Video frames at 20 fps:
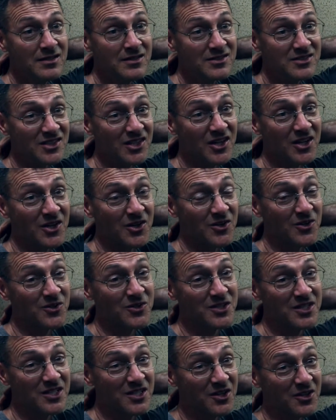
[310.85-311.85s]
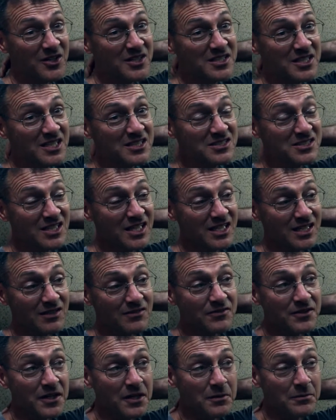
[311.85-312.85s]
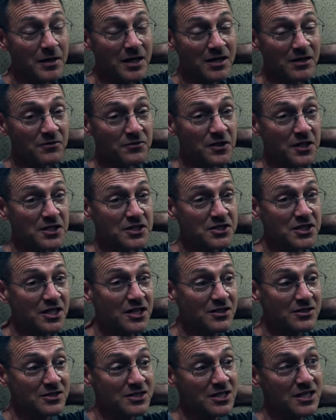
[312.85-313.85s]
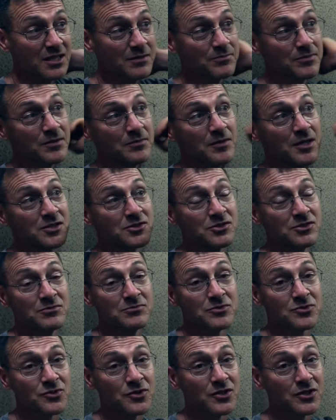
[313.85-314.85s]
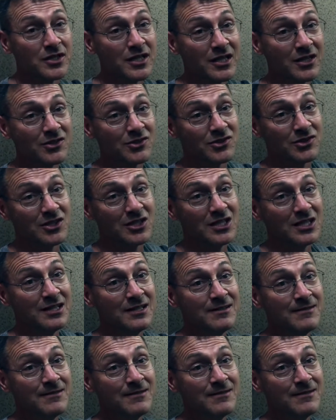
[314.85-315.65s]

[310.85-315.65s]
So, it does take a fair amount of fresh air to keep the mushrooms real healthy.